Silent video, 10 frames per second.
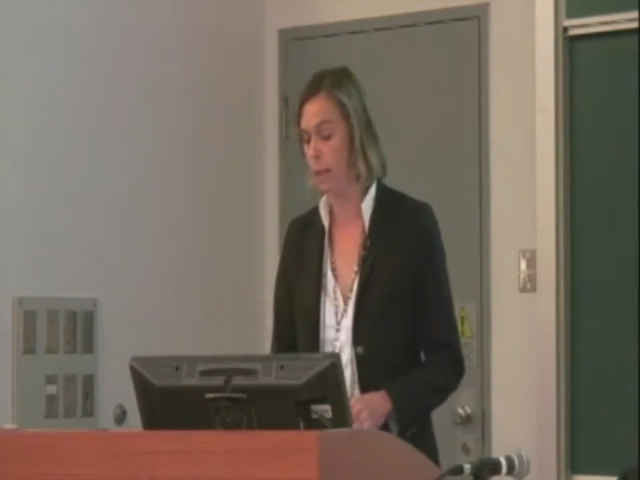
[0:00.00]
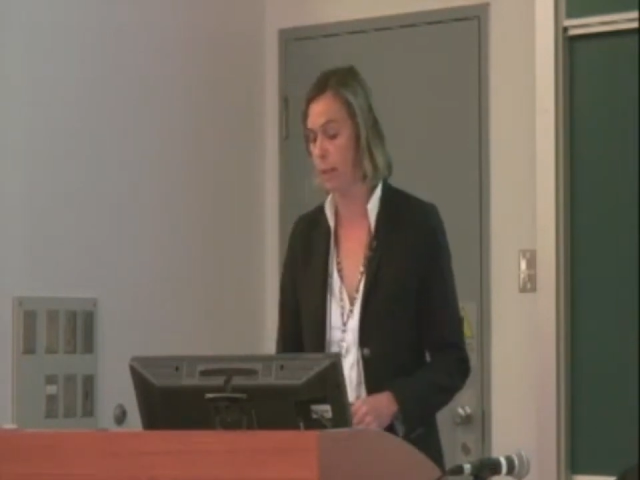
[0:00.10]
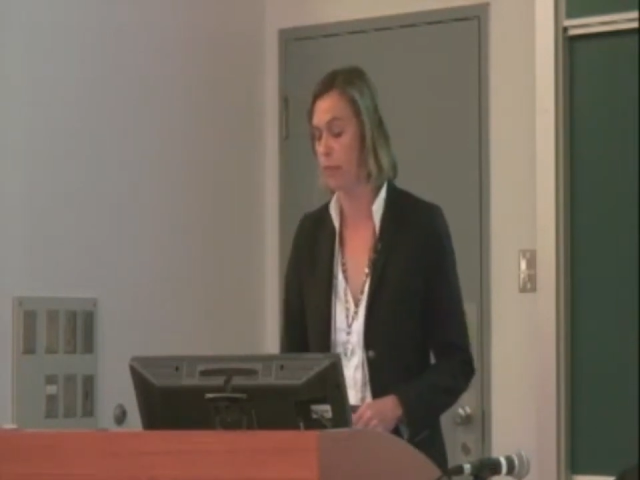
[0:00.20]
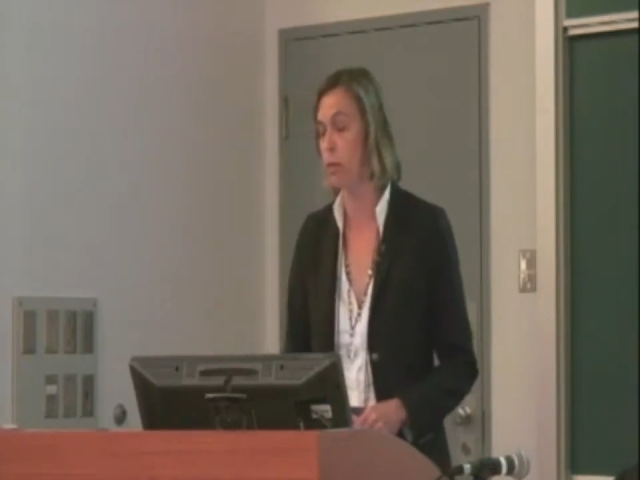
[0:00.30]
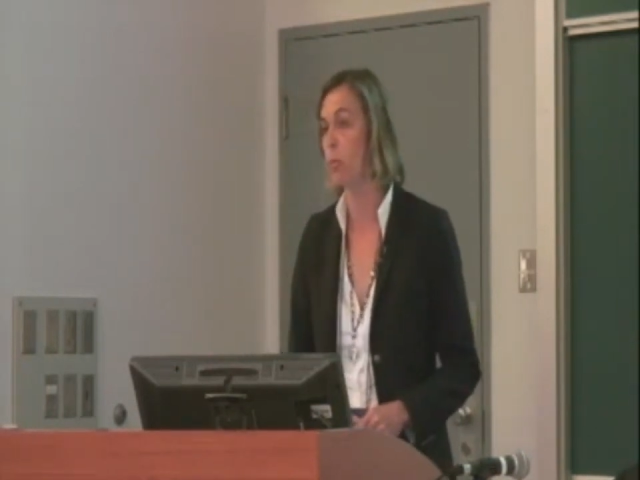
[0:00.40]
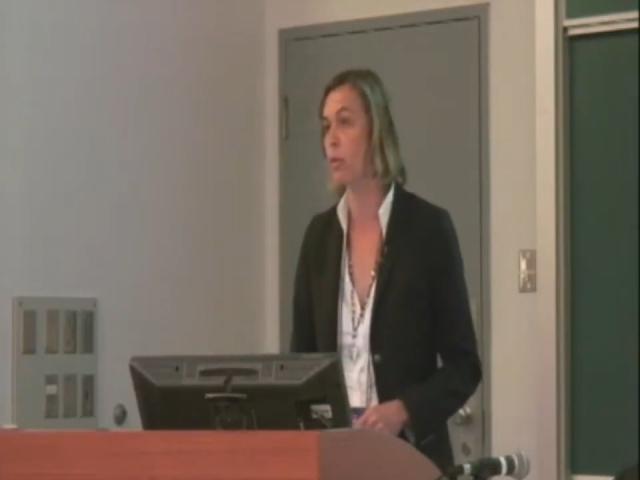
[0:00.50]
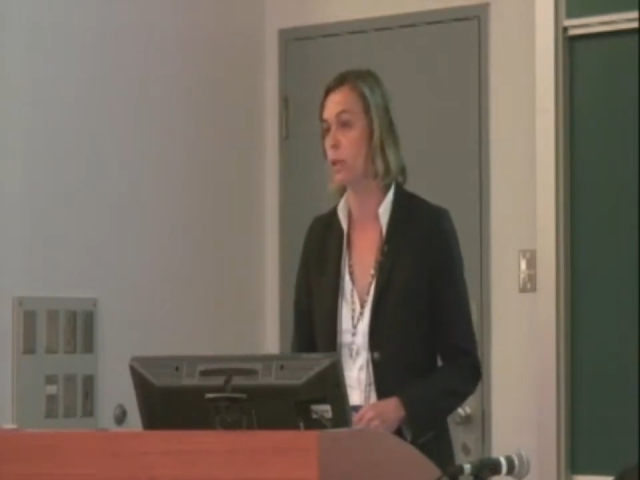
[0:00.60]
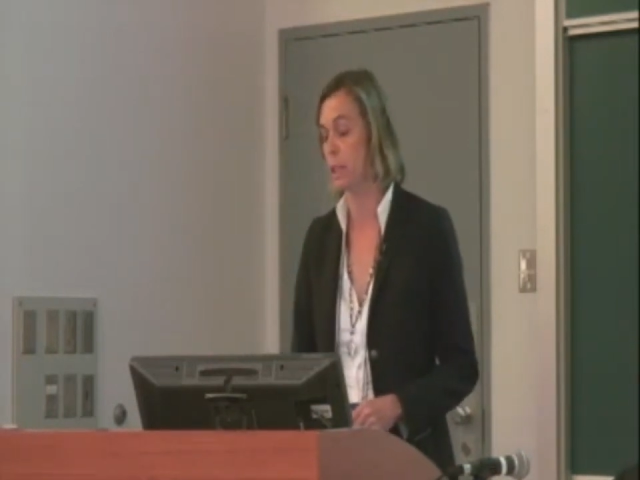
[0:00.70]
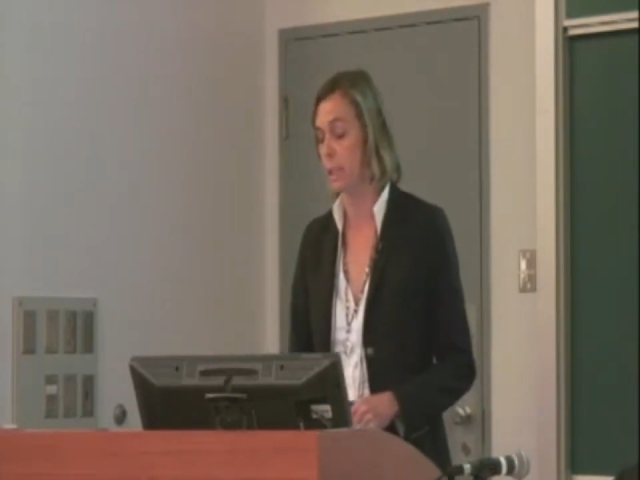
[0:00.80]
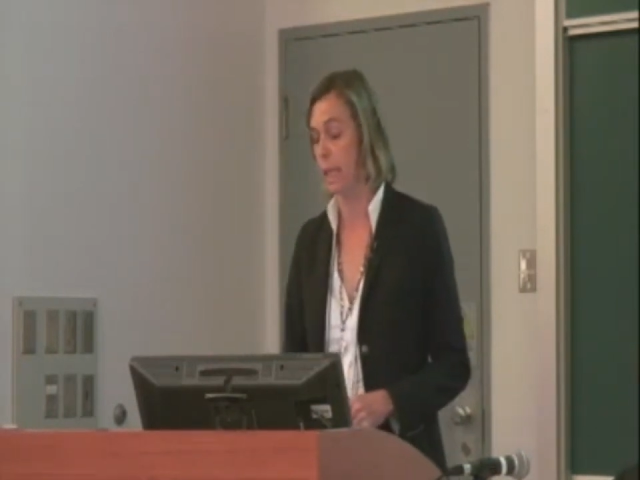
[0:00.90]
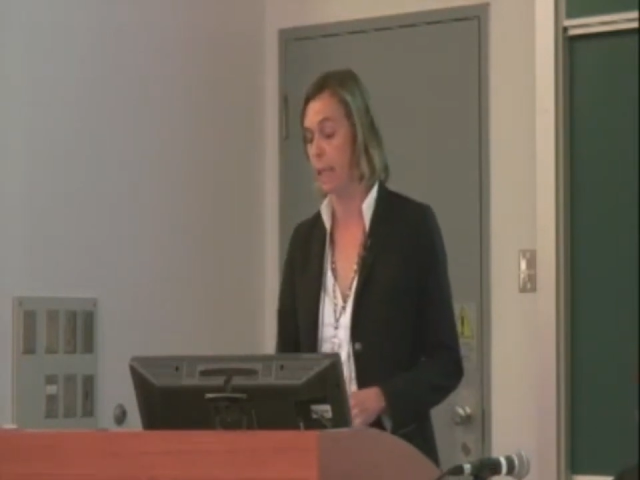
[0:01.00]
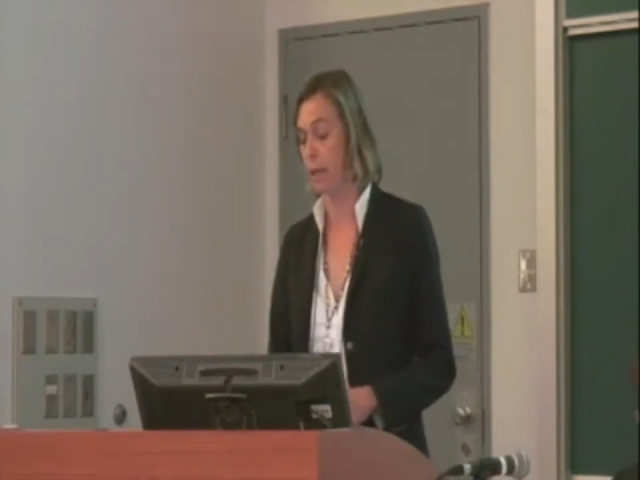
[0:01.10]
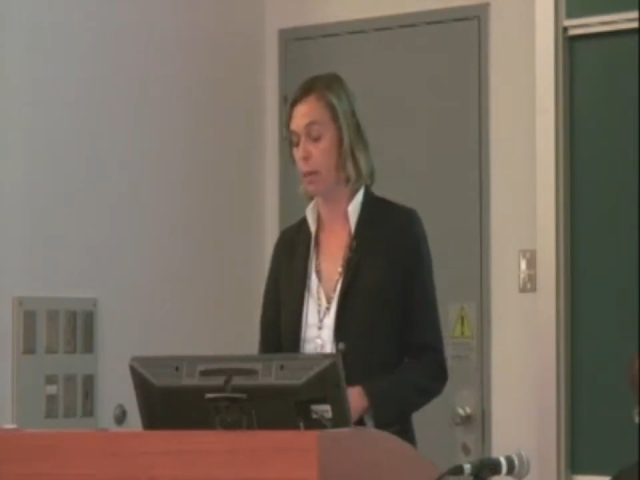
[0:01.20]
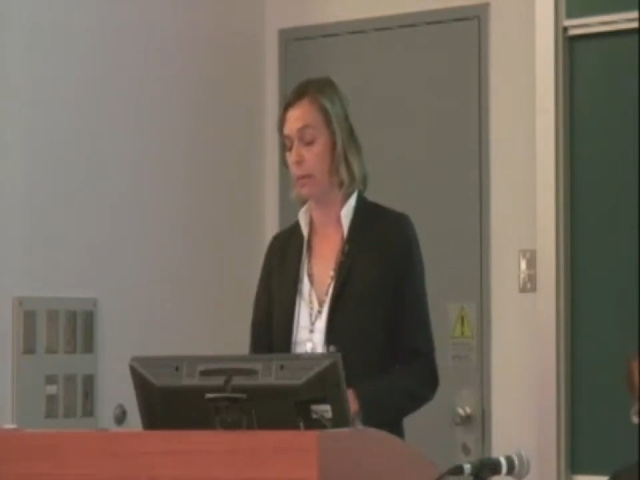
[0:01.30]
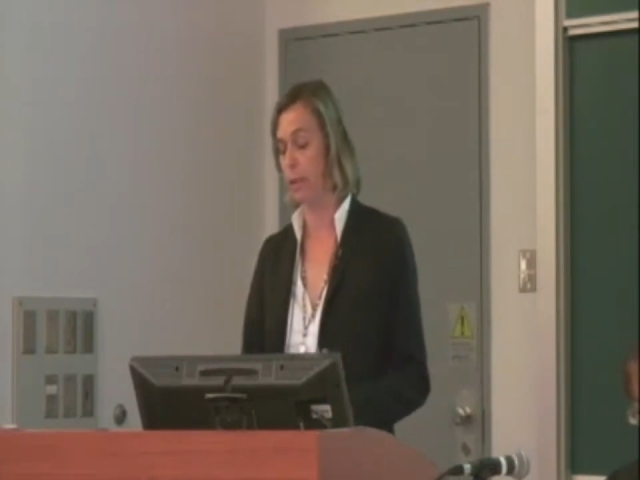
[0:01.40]
give you more detail
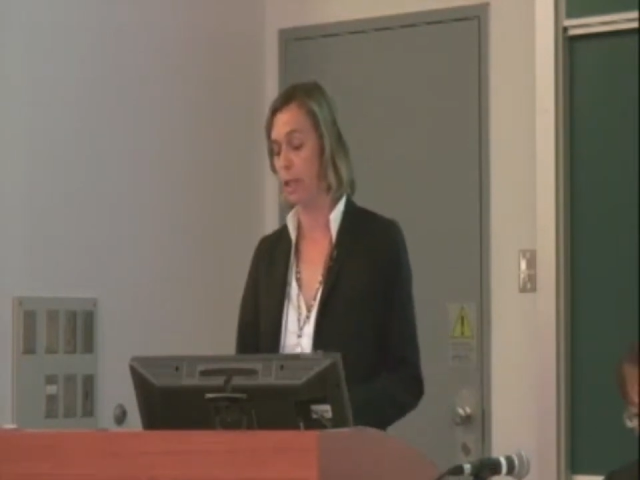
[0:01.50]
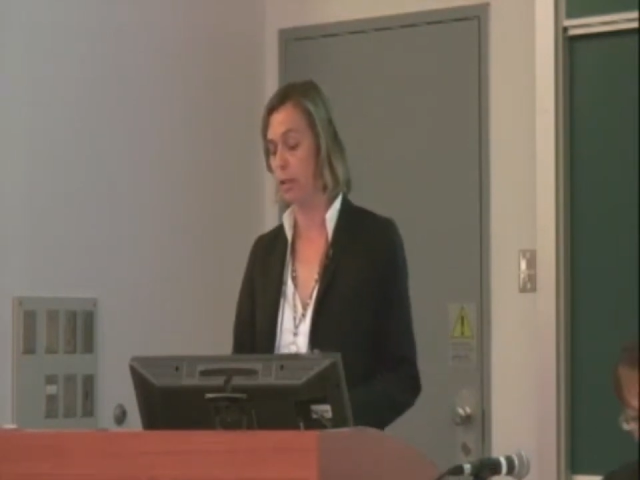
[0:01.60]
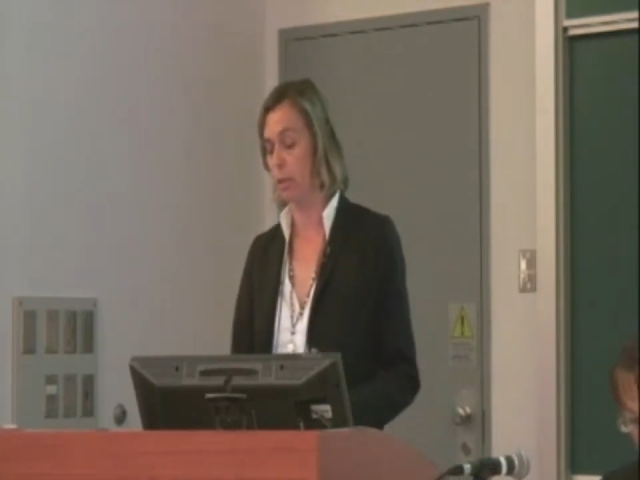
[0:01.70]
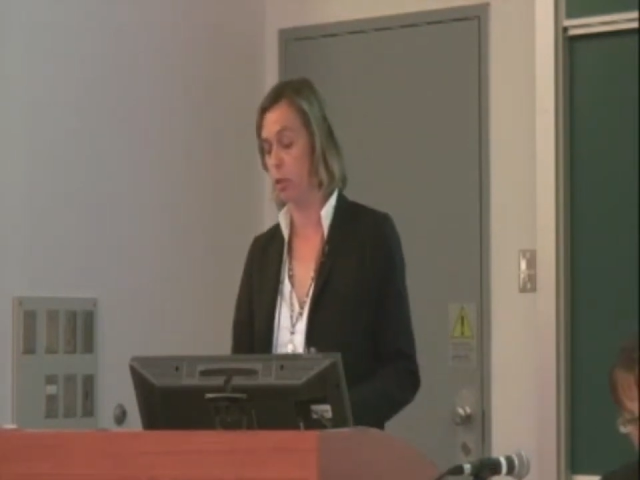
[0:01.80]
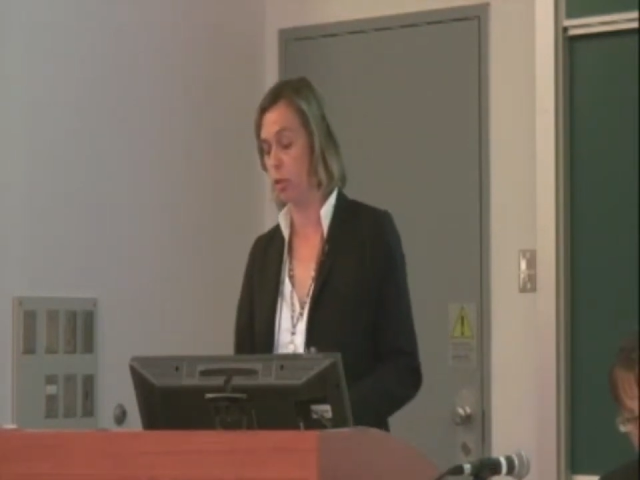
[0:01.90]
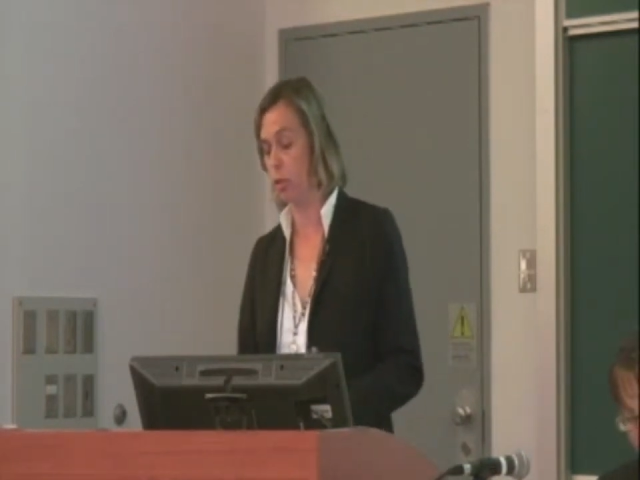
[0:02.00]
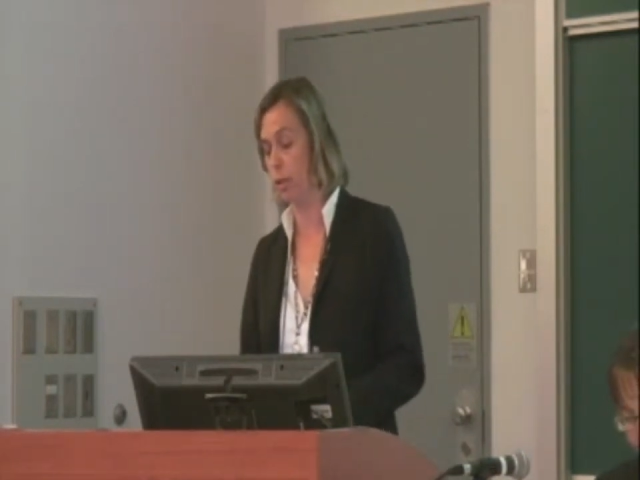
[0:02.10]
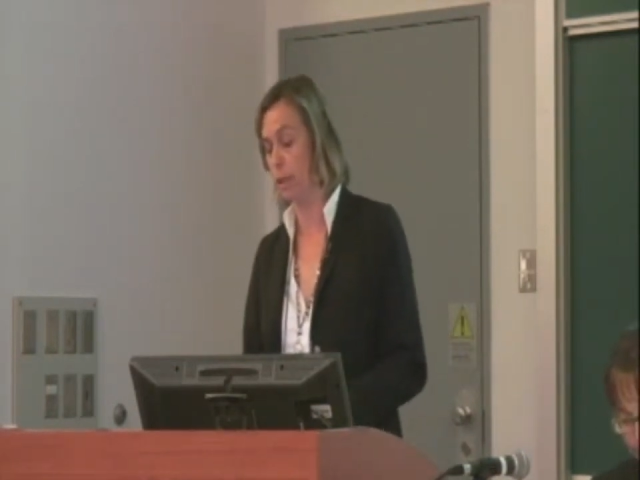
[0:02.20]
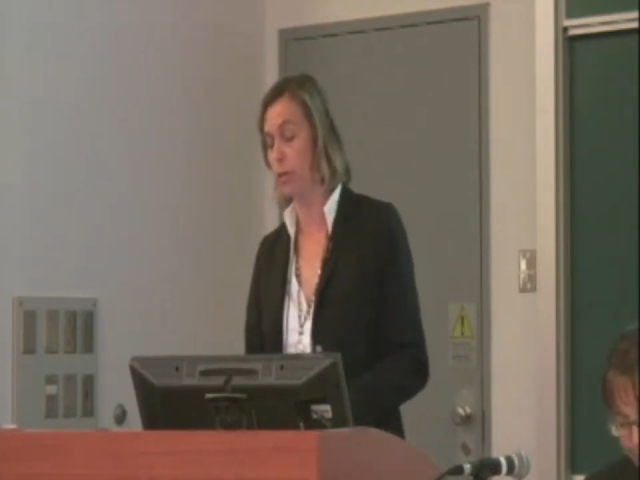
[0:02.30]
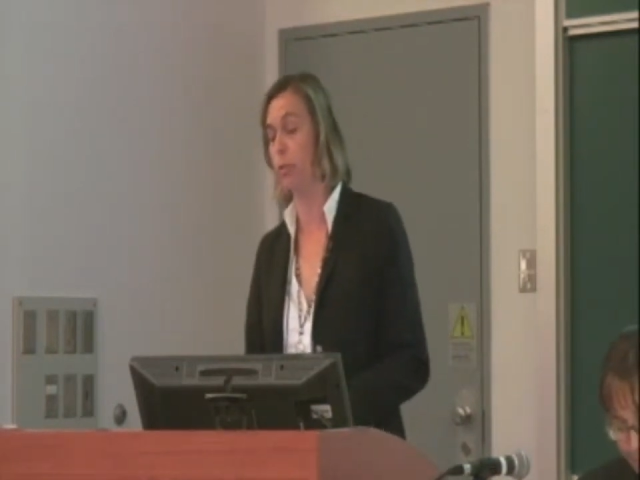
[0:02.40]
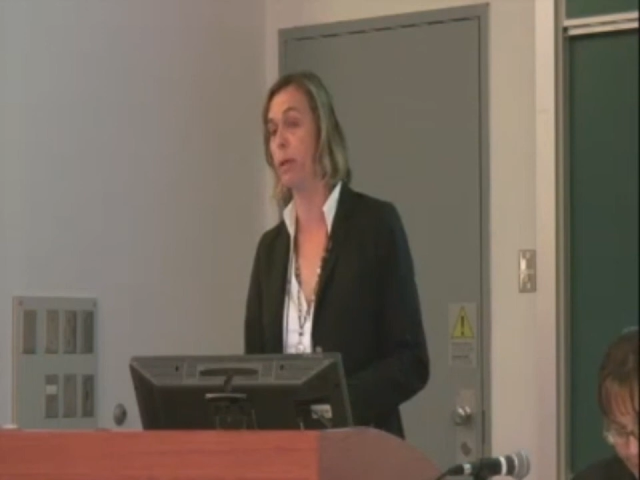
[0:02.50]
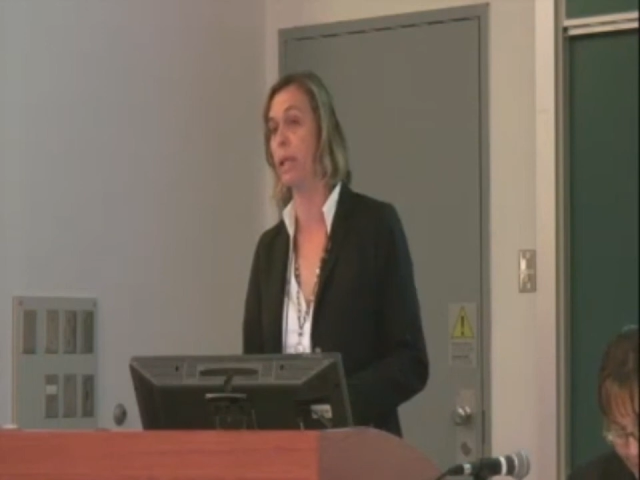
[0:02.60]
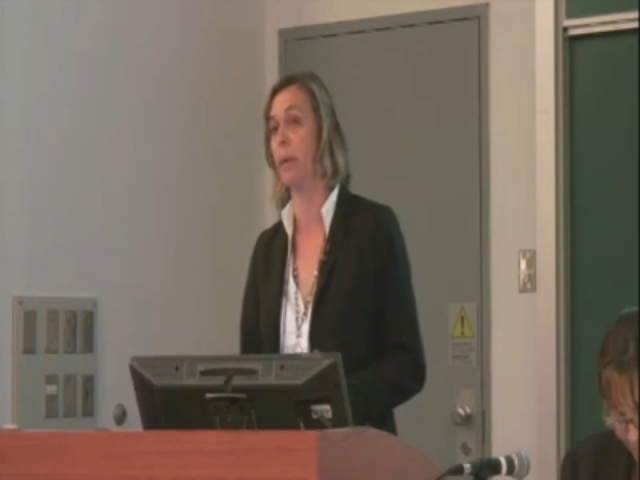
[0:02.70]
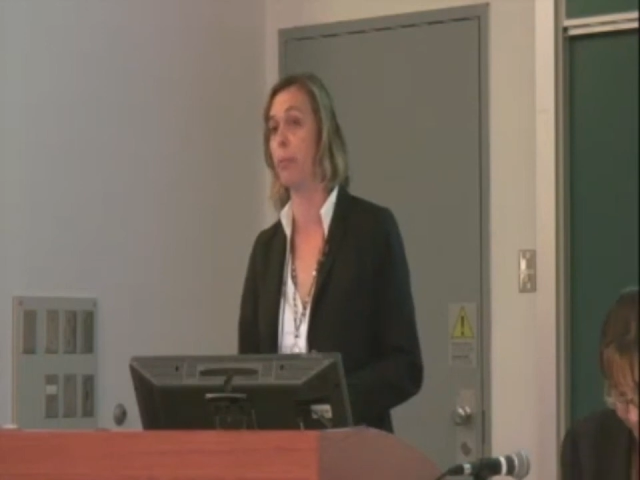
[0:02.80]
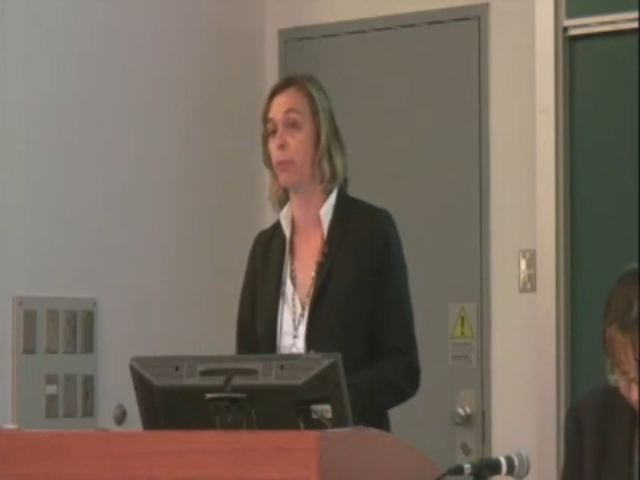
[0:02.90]
on the educational
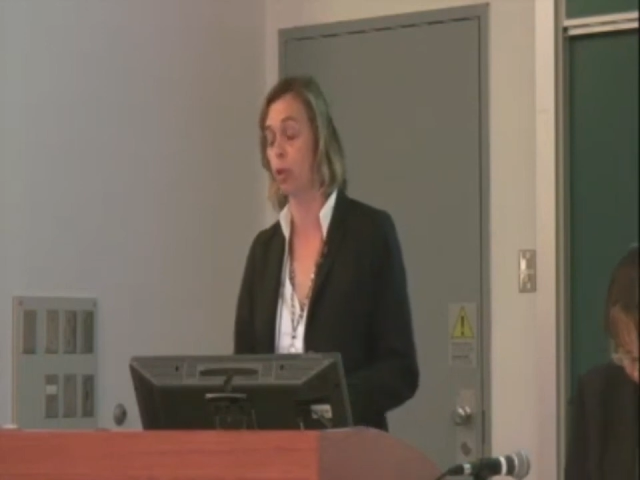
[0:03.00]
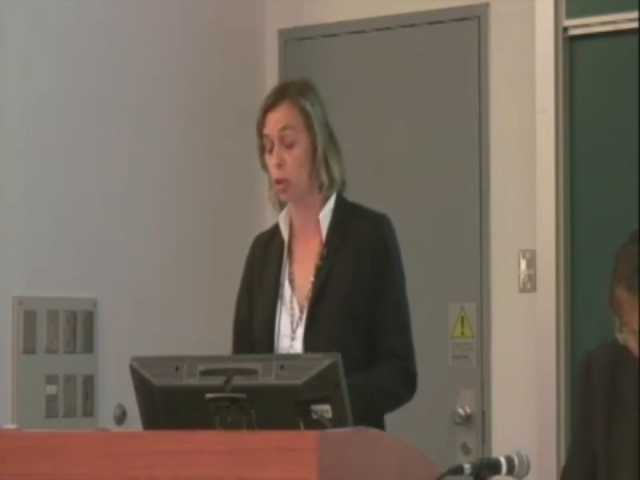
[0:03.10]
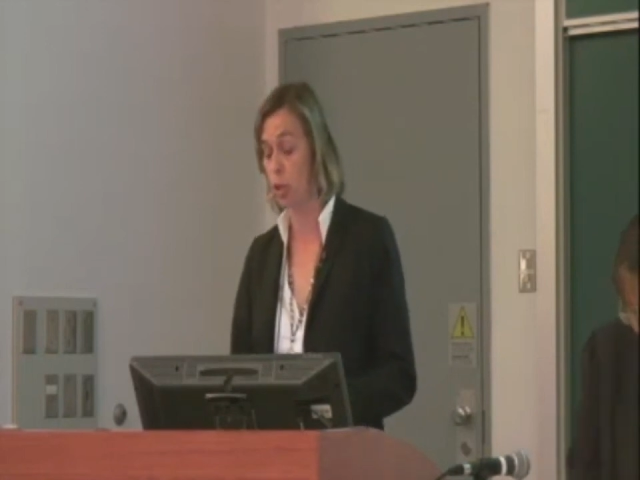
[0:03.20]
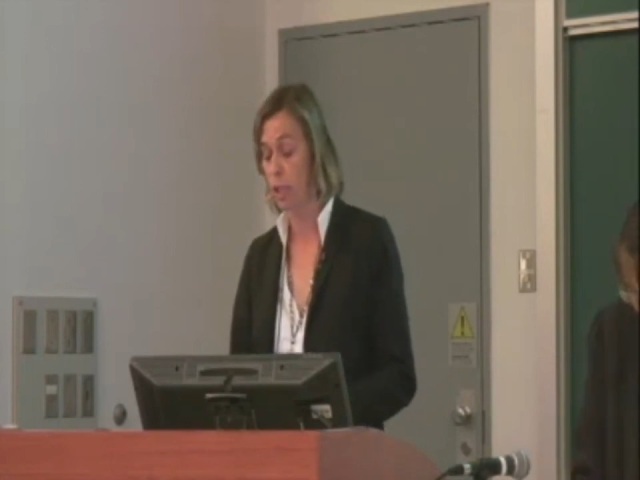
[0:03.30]
ergonomic approach,